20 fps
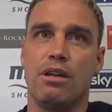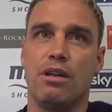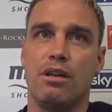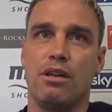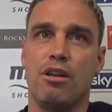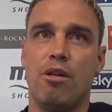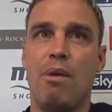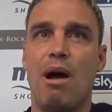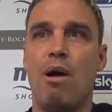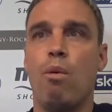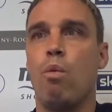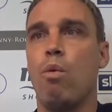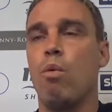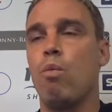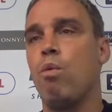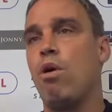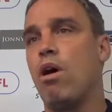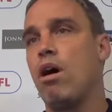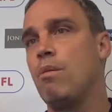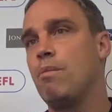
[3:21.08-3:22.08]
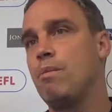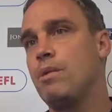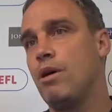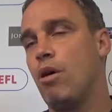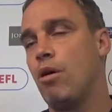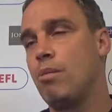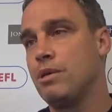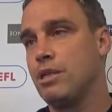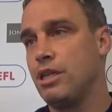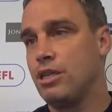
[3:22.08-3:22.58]
no matter what the
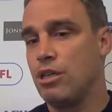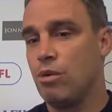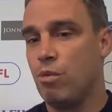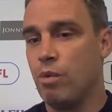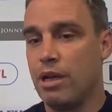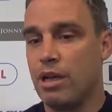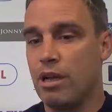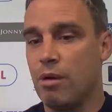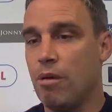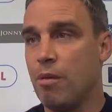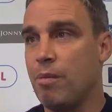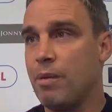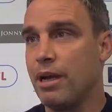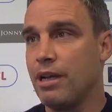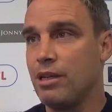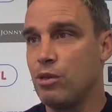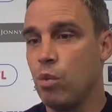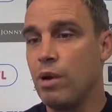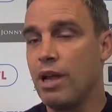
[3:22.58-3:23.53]
opposition we come up against,